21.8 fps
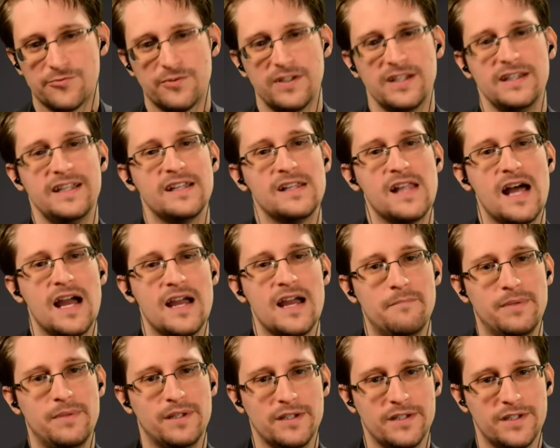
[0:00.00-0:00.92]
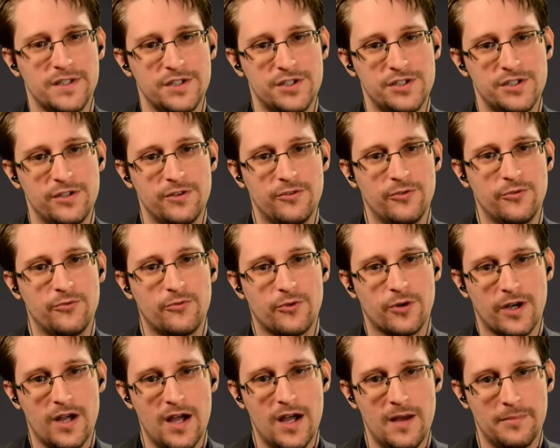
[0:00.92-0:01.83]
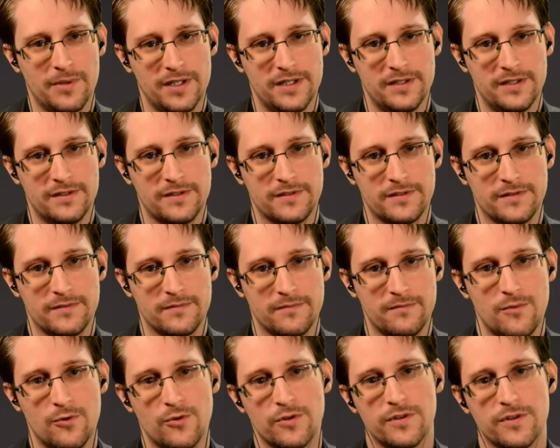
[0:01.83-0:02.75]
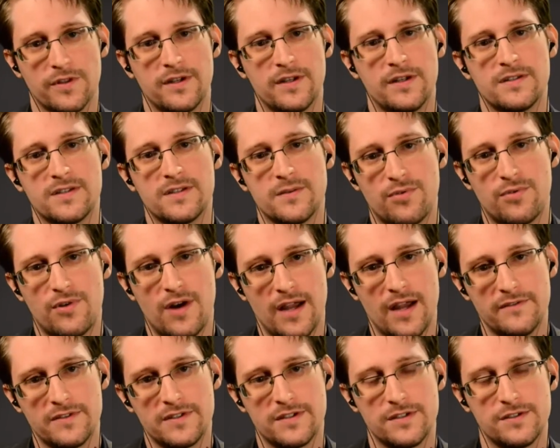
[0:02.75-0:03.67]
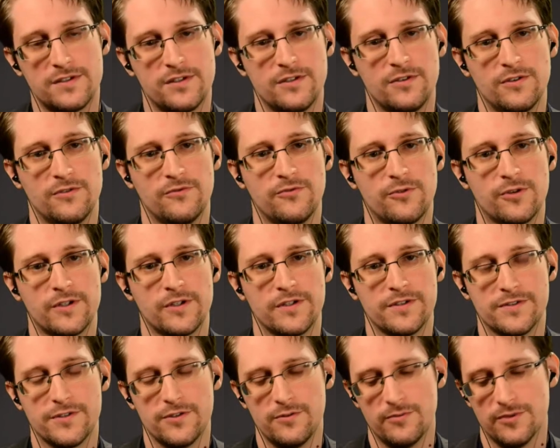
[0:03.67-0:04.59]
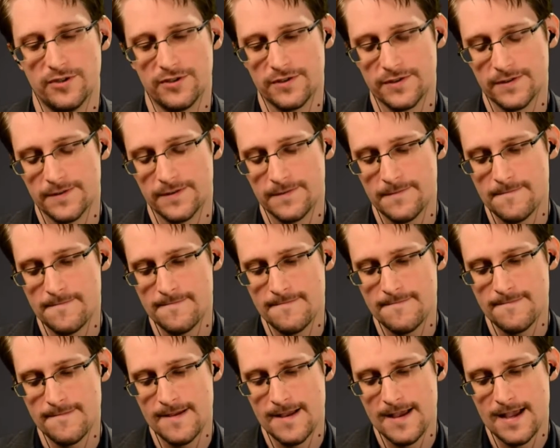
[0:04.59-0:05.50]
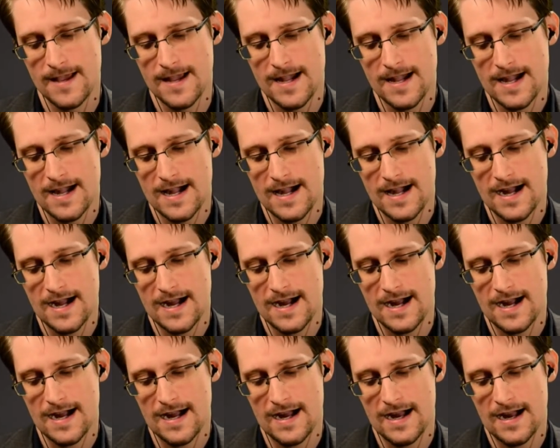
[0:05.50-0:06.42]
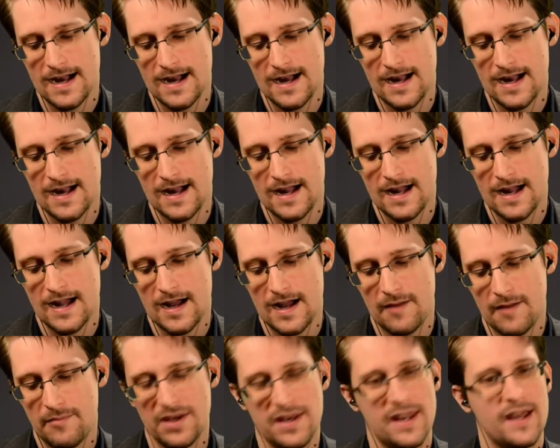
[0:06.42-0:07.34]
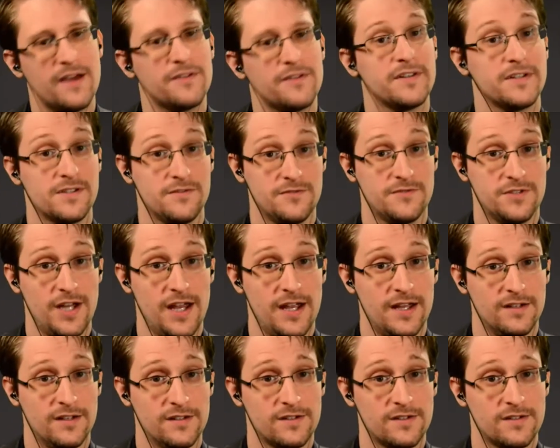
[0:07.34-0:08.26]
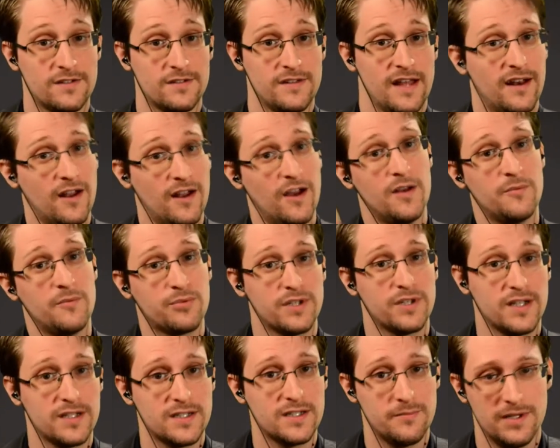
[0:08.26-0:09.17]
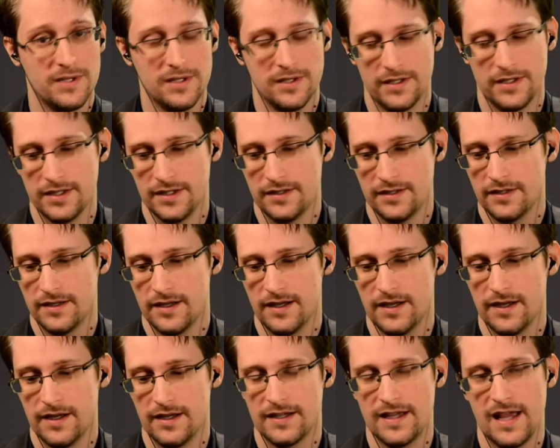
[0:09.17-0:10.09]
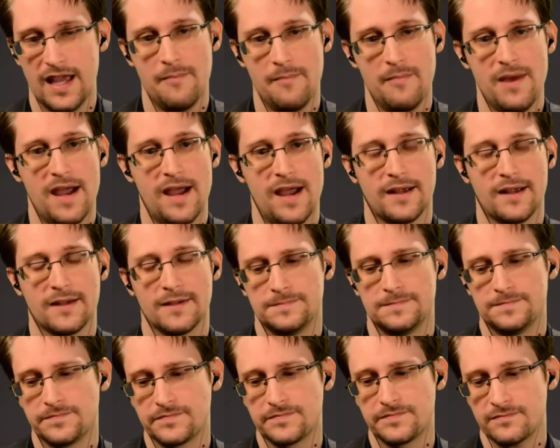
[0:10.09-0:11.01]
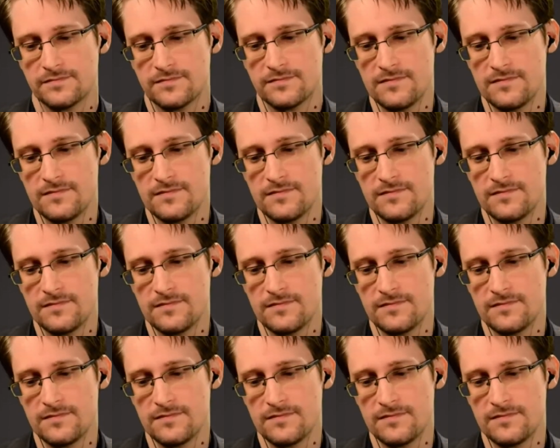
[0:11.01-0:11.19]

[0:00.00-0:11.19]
It's really a liability shield for companies more than it is a privacy shield for consumers. But now things have changed. That unpredictability came back.